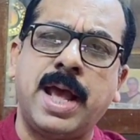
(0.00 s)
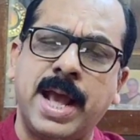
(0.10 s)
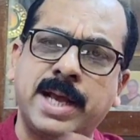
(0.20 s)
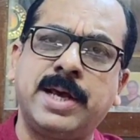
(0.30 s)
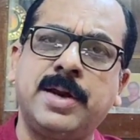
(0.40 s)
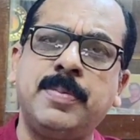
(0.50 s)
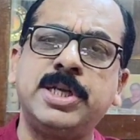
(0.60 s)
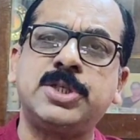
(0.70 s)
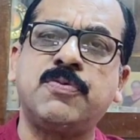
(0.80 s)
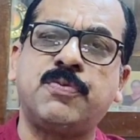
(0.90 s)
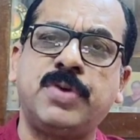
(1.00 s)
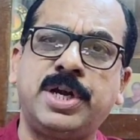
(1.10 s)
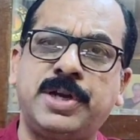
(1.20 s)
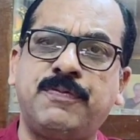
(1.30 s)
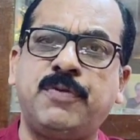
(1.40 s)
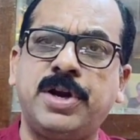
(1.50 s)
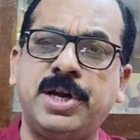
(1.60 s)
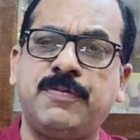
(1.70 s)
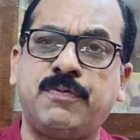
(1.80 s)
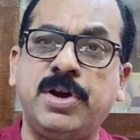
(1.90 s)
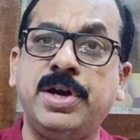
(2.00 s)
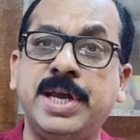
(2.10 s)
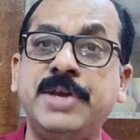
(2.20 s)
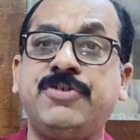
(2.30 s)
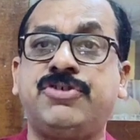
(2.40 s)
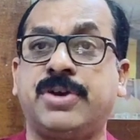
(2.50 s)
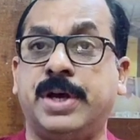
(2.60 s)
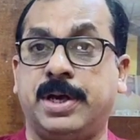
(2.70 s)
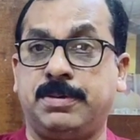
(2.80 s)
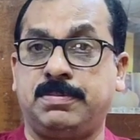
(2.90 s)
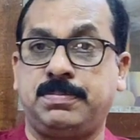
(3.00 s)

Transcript: agreements of different nature,